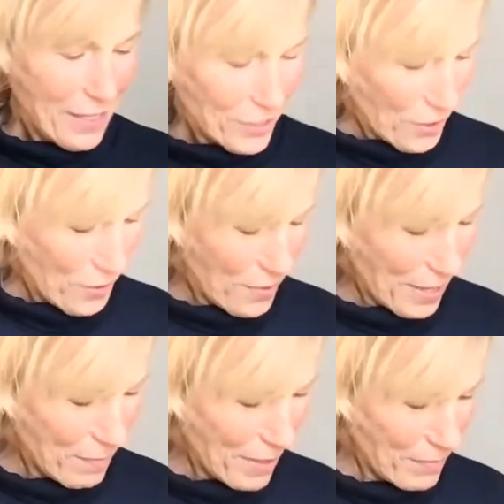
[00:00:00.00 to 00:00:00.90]
So
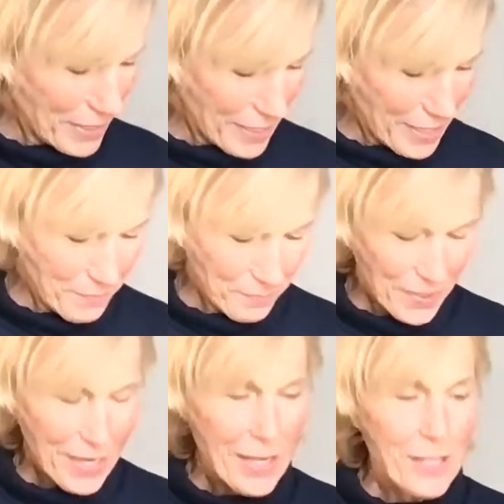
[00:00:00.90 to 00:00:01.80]
let me see.
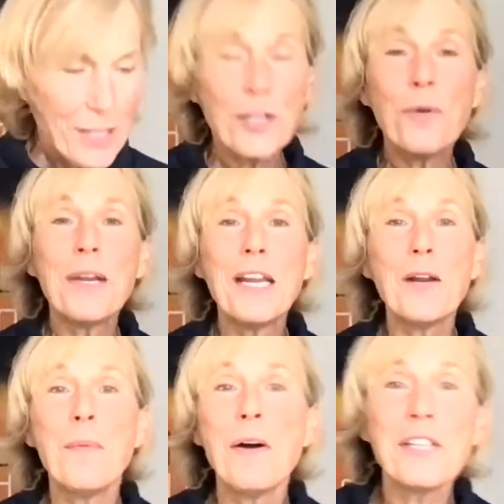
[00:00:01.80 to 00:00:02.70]
So,
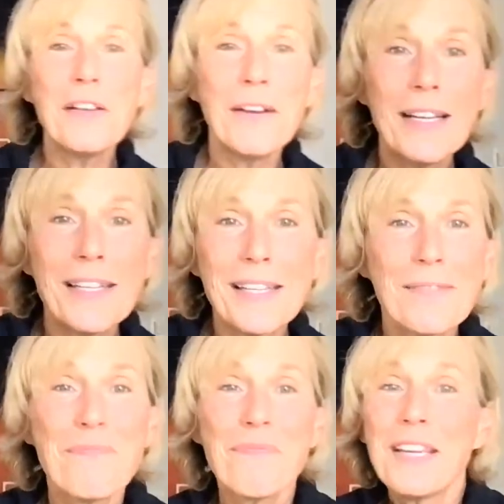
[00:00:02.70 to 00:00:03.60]
most of us
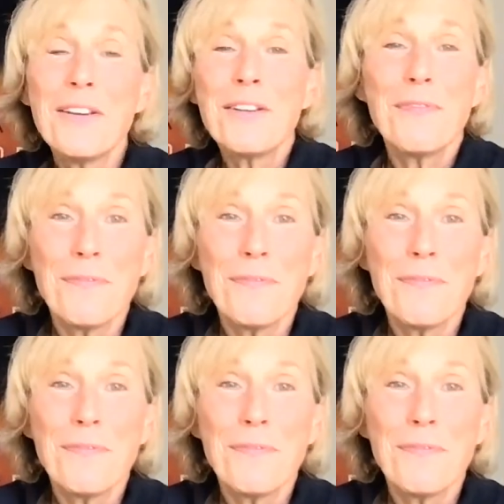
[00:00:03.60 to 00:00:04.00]
use